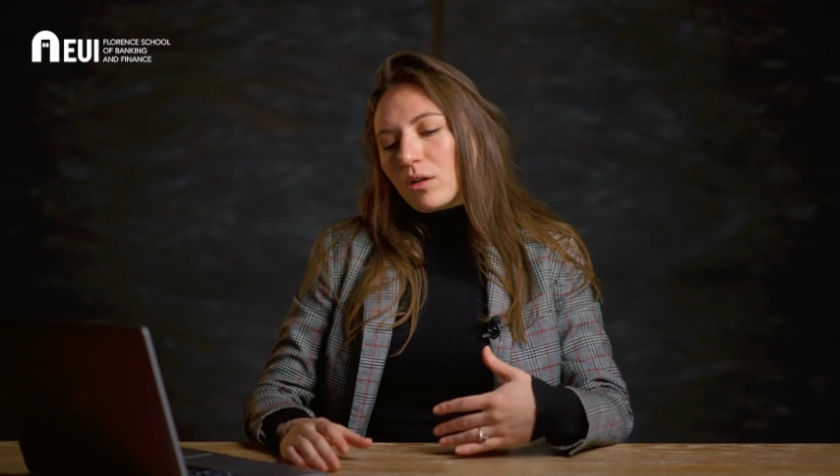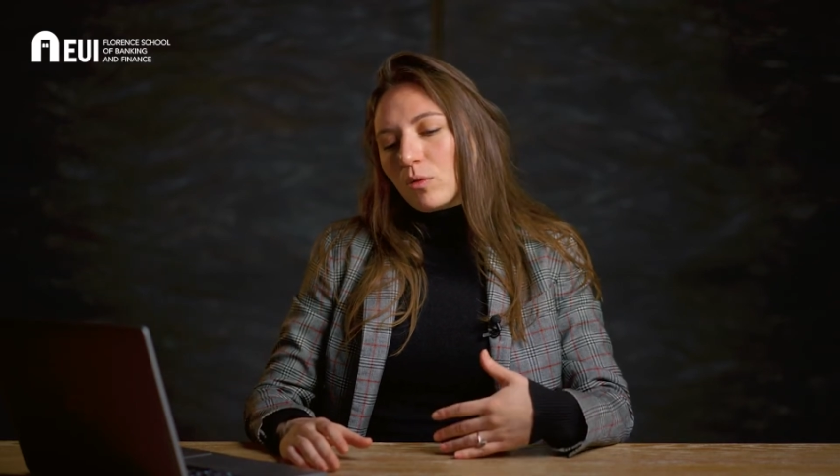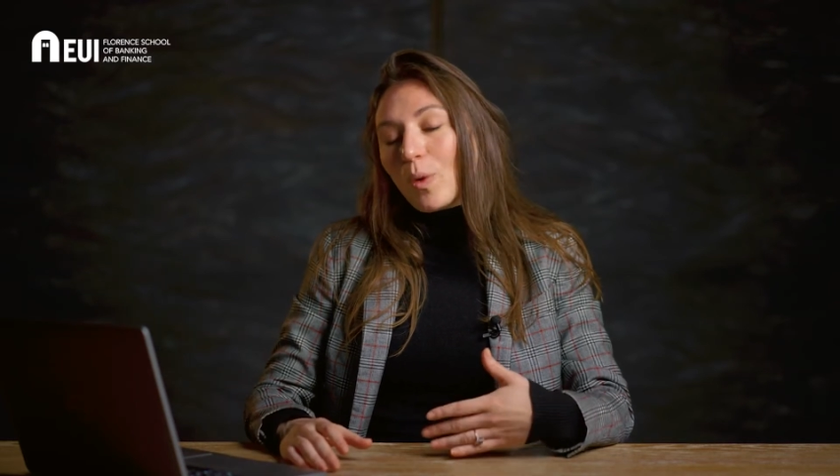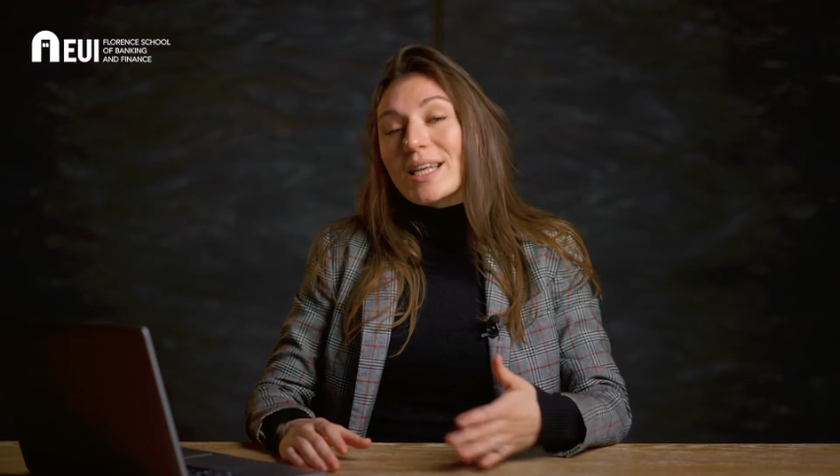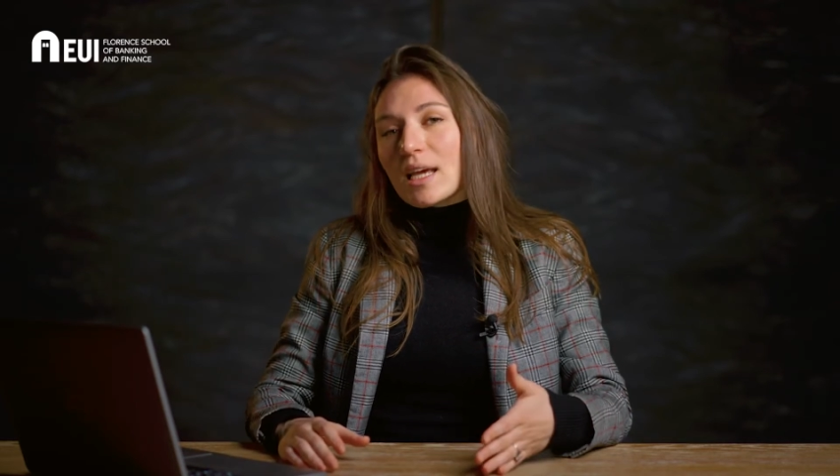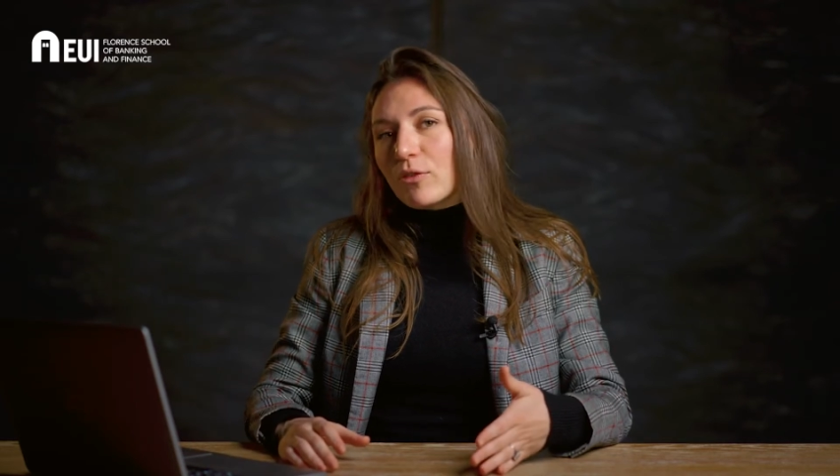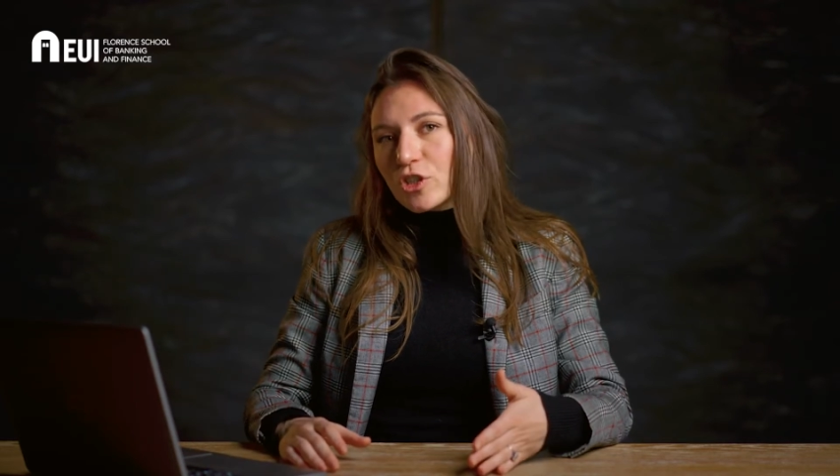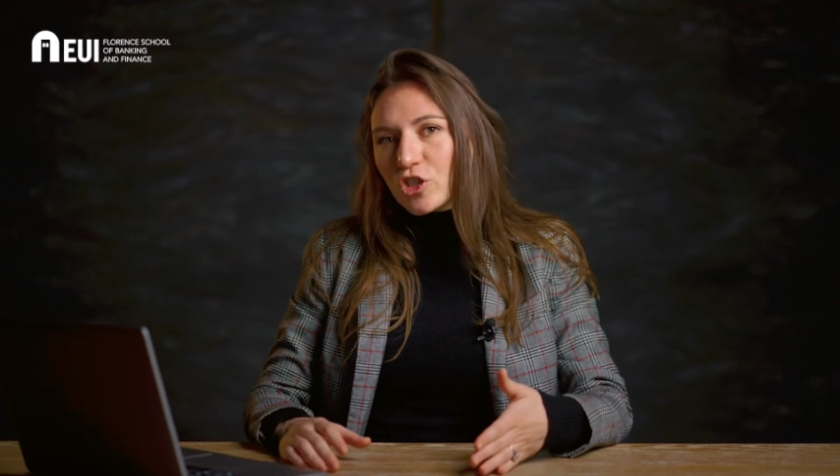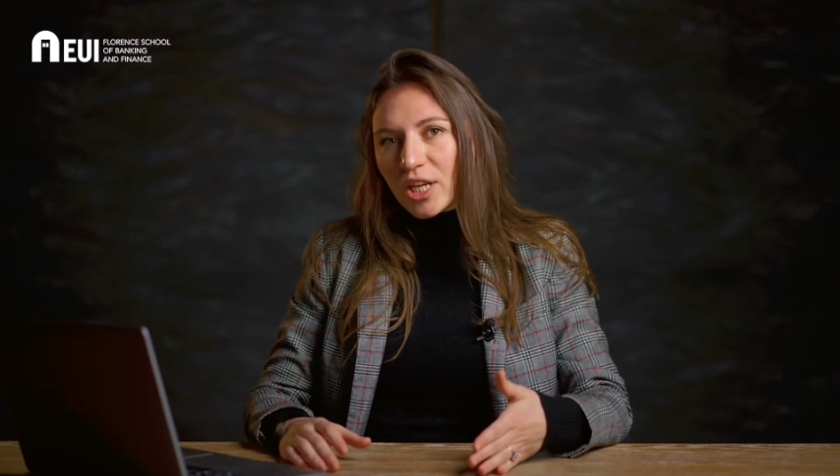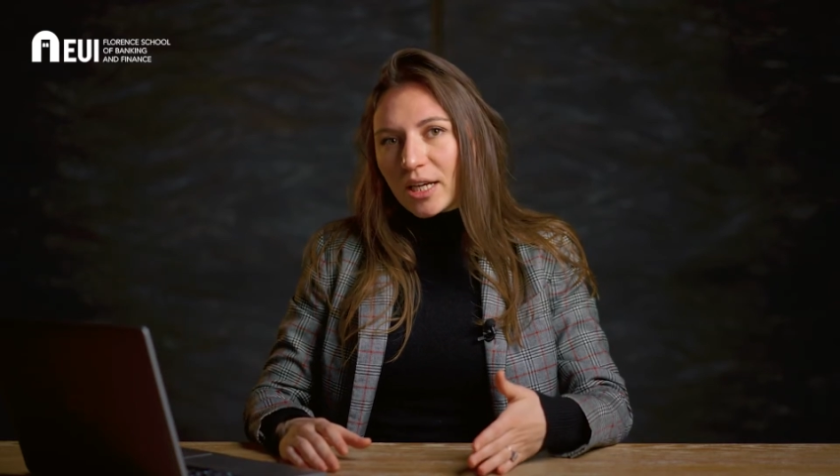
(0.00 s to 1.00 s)
went
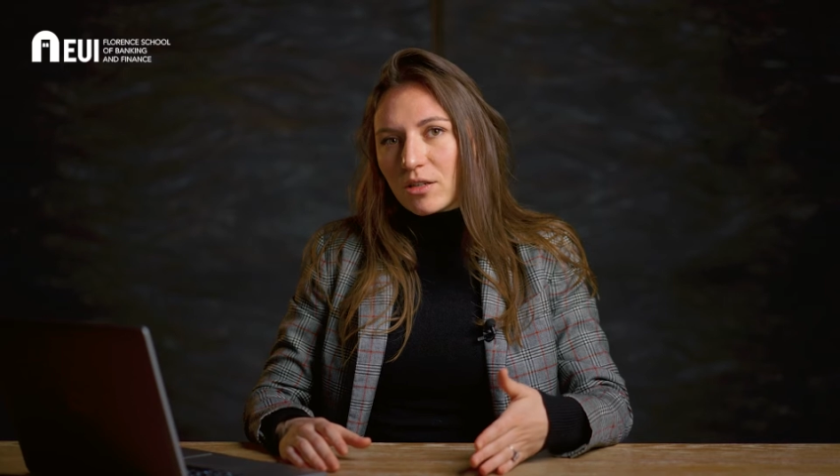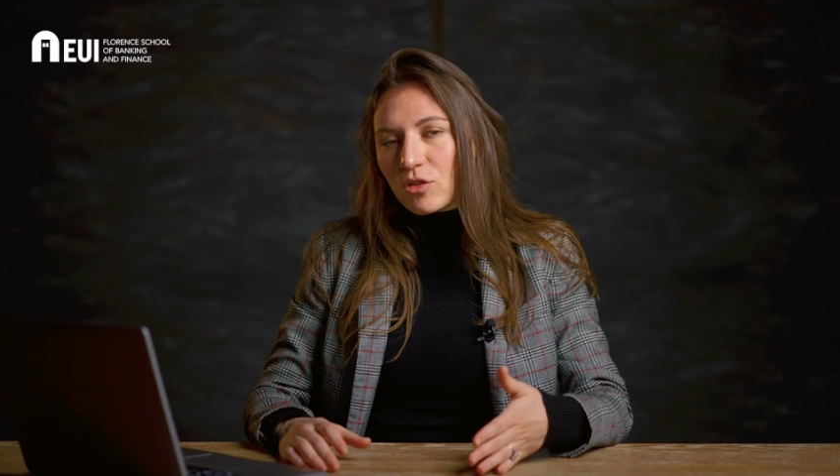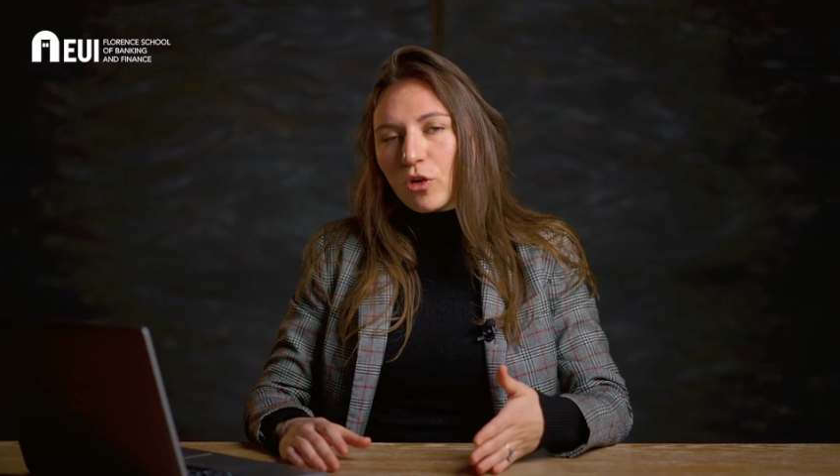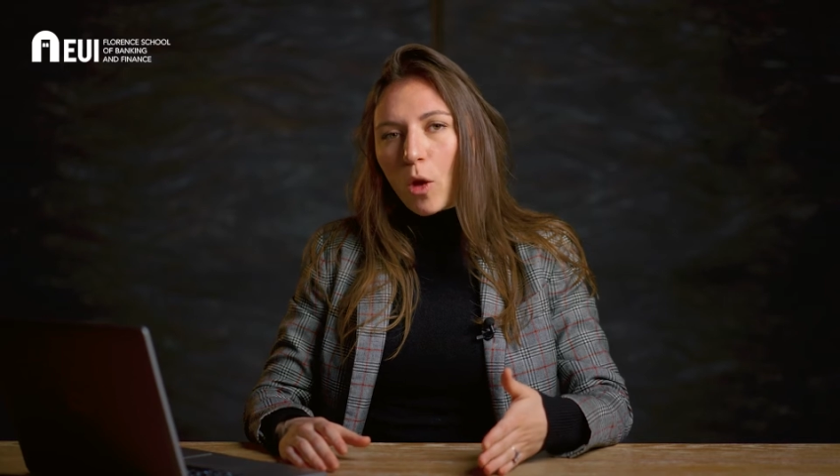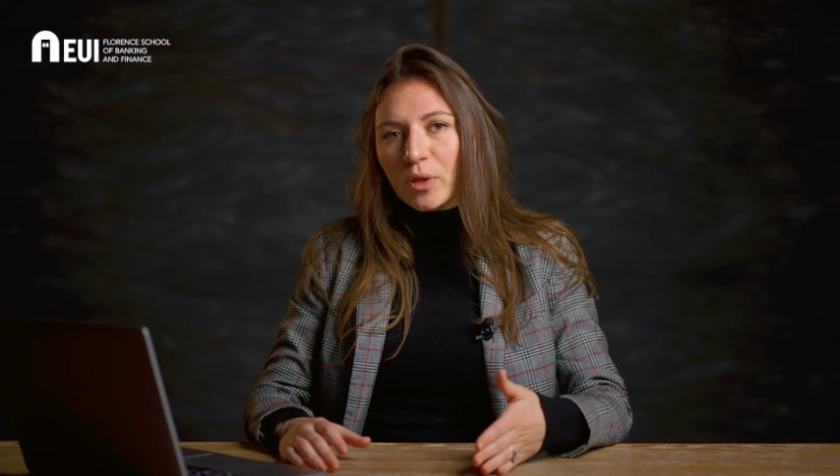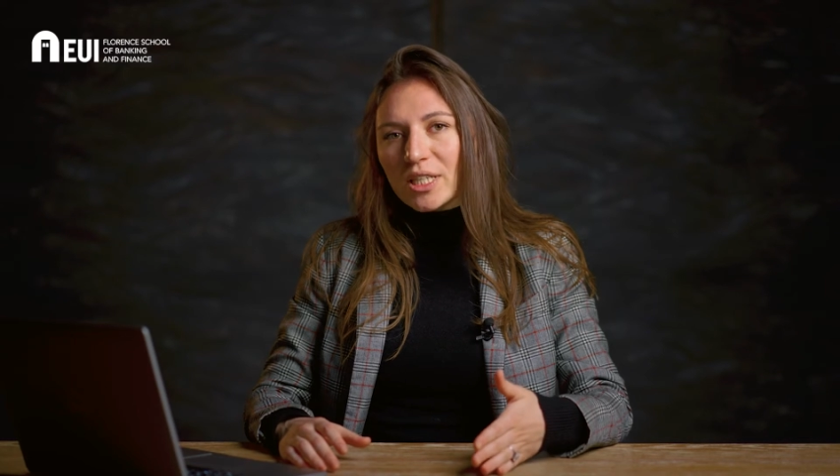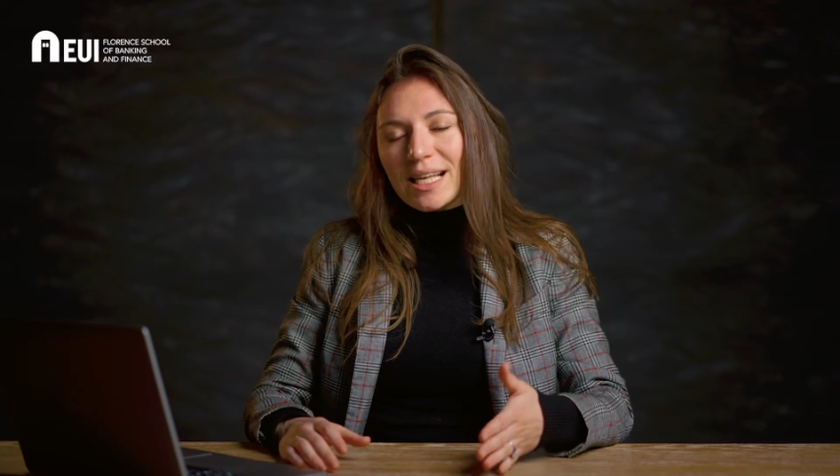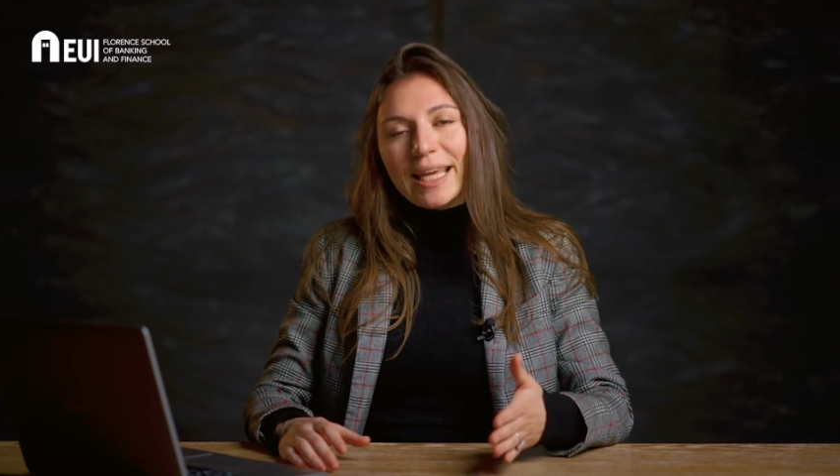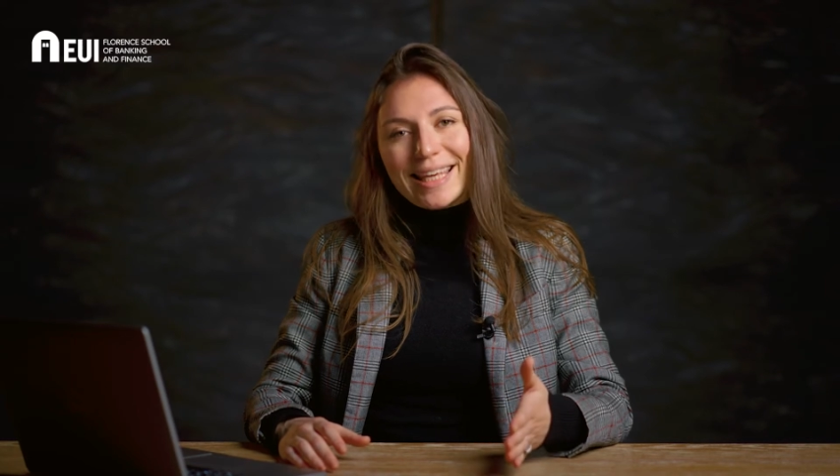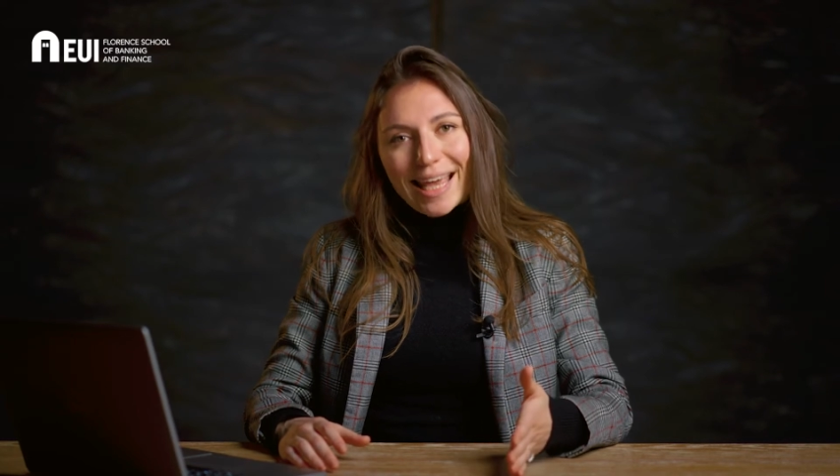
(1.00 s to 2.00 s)
after shares of companies
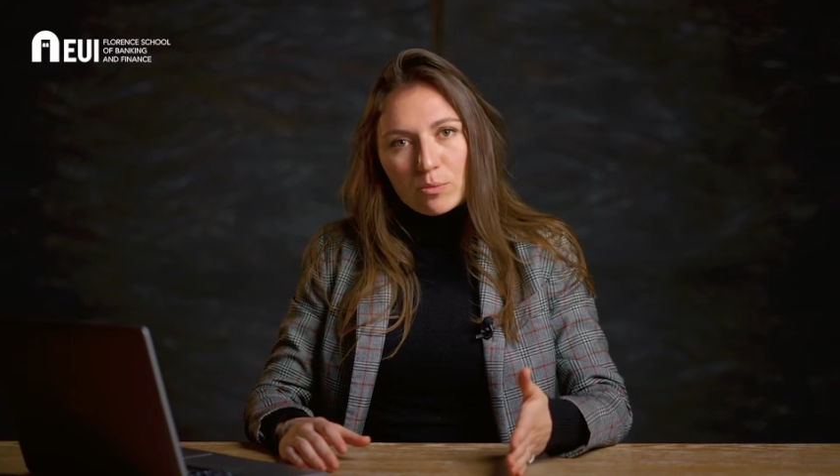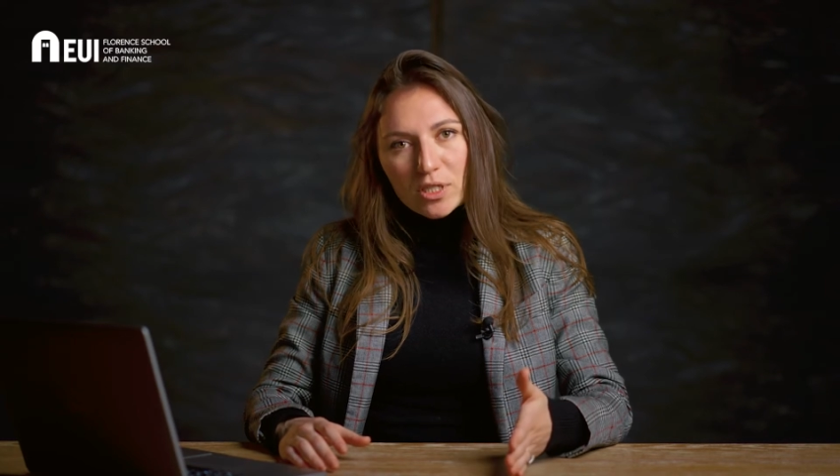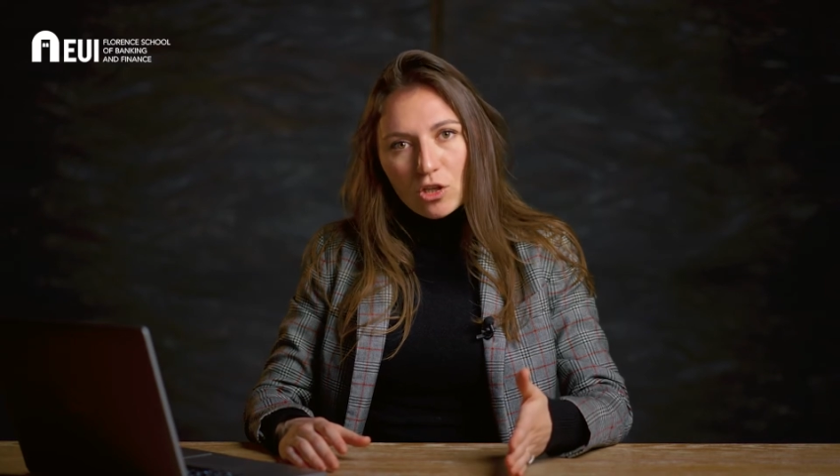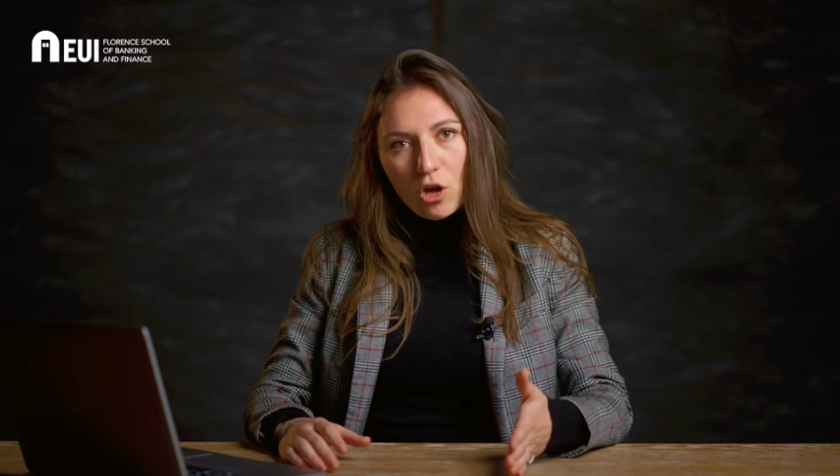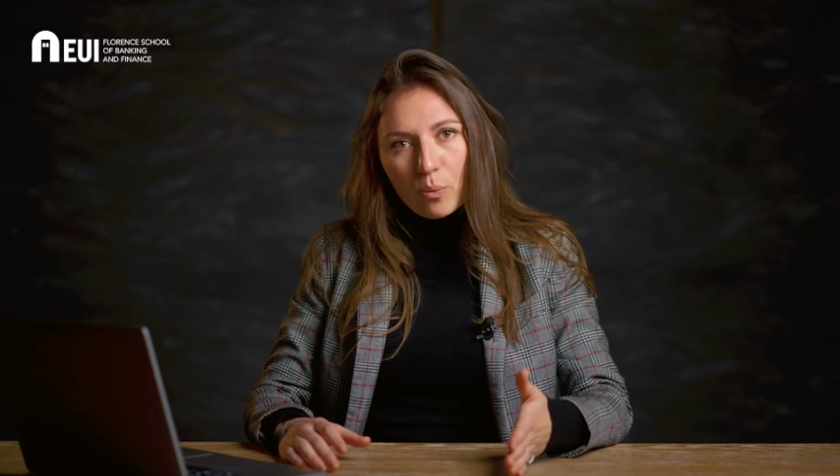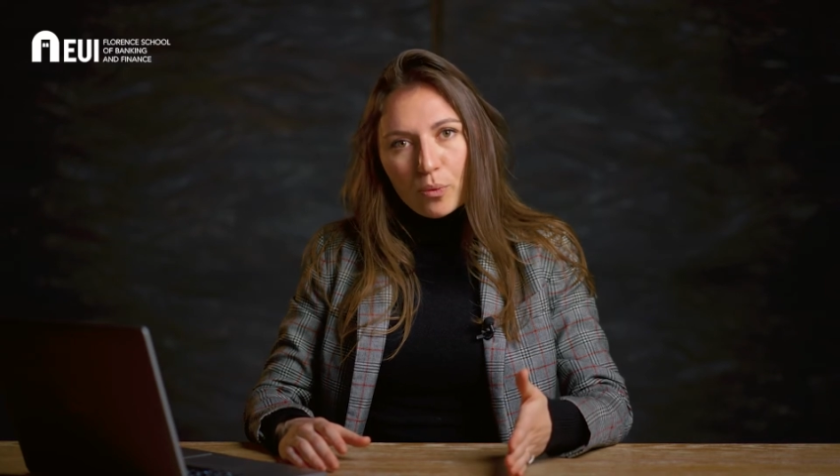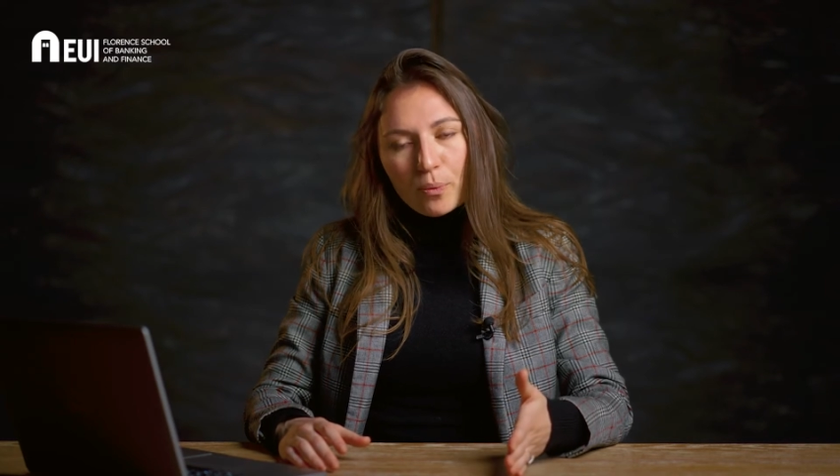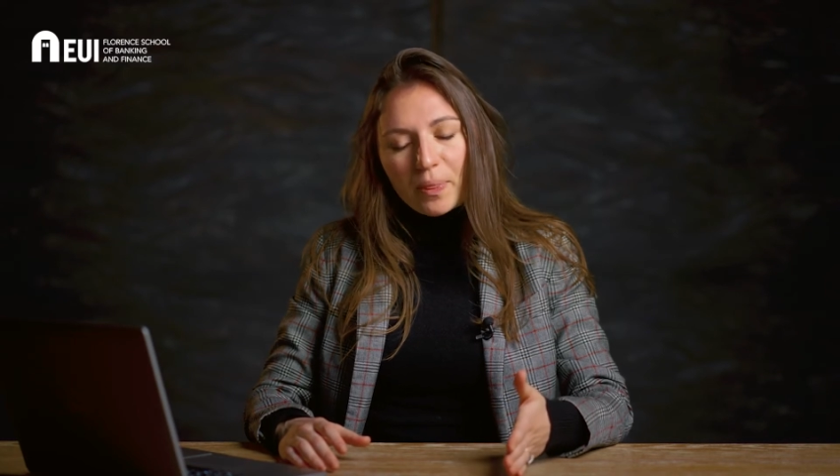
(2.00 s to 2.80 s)
like GameStop.